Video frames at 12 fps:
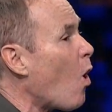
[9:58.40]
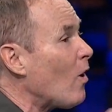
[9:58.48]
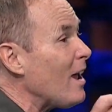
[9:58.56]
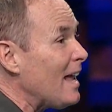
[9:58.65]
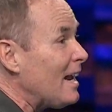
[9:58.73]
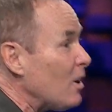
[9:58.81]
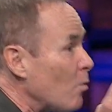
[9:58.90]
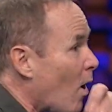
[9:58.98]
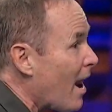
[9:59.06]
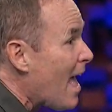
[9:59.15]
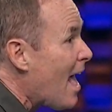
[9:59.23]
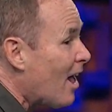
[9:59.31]
or
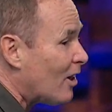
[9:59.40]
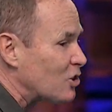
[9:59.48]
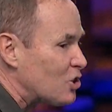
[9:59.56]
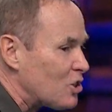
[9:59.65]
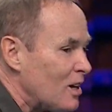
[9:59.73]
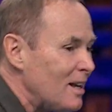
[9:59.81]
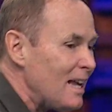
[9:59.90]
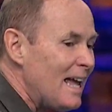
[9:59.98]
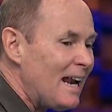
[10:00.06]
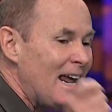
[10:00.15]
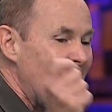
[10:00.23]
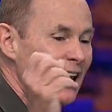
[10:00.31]
anyone else
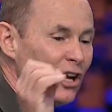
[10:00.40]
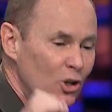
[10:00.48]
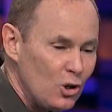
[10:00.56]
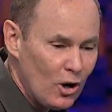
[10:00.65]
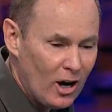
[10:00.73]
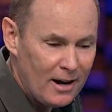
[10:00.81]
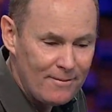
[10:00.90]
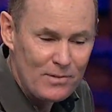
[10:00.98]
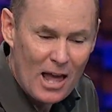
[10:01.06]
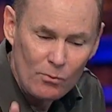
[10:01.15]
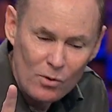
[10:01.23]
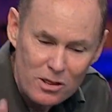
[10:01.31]
any good.
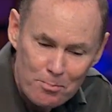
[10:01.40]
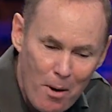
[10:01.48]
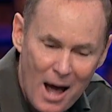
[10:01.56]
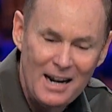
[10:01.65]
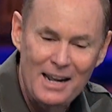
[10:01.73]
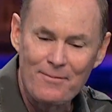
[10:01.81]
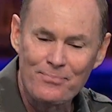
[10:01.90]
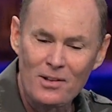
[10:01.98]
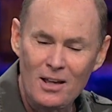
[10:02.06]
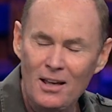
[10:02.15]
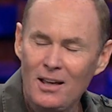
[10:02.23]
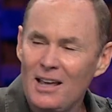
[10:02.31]
And with money,
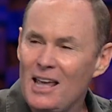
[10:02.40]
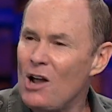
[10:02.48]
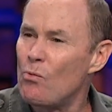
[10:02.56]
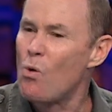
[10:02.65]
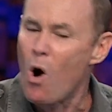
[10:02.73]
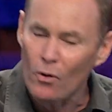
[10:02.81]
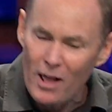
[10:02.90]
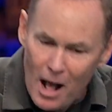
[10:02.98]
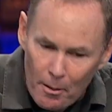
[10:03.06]
it won't